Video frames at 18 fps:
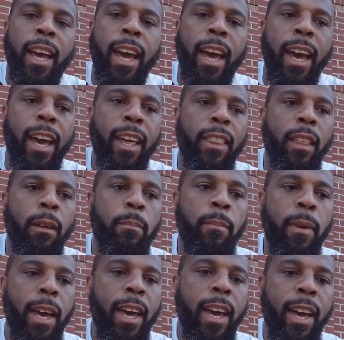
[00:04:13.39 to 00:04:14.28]
And the
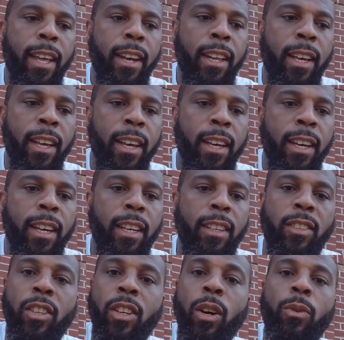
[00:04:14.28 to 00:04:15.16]
man
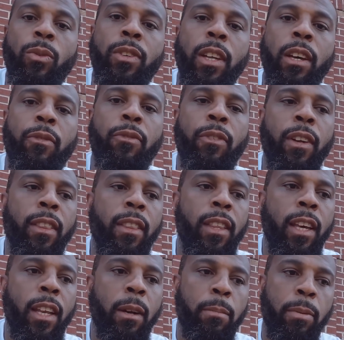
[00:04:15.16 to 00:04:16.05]
is no different
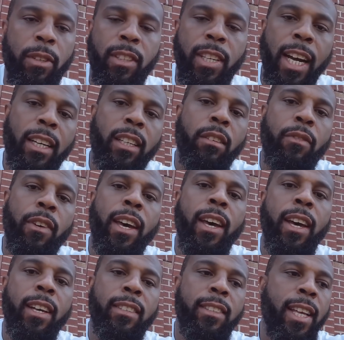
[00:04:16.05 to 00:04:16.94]
than a protective
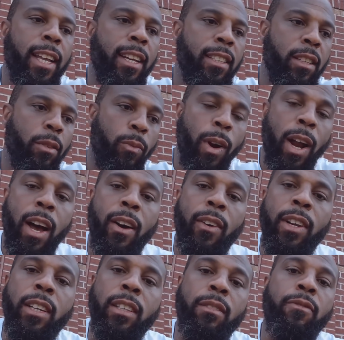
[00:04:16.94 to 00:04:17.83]
hedge that is
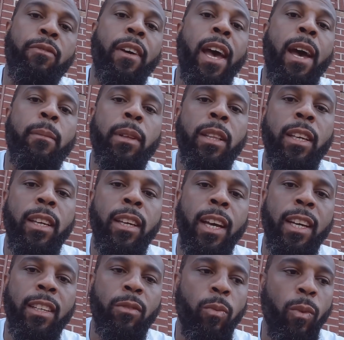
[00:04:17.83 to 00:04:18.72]
around his
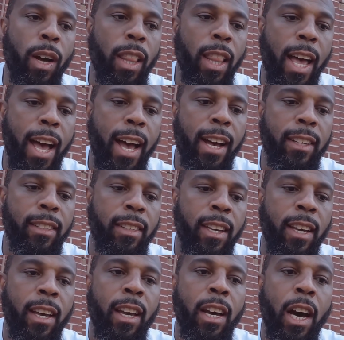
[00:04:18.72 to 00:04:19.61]
family as well as
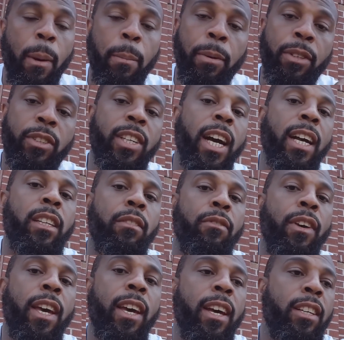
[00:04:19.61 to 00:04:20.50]
a
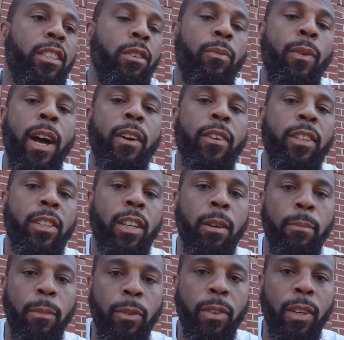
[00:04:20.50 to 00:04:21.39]
protective hedge around his
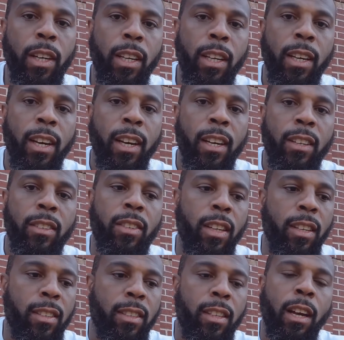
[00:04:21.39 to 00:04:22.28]
community. So
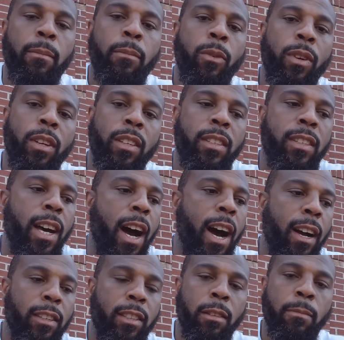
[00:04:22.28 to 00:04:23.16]
the sun, moon, and
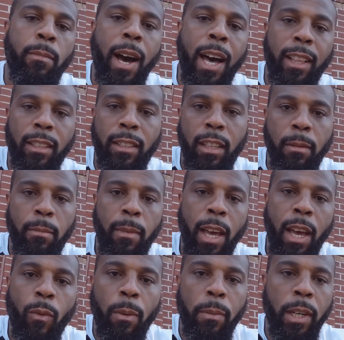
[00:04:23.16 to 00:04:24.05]
star are symbolic to the
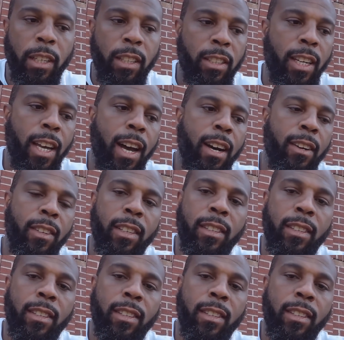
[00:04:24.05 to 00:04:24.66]
man, woman, and child.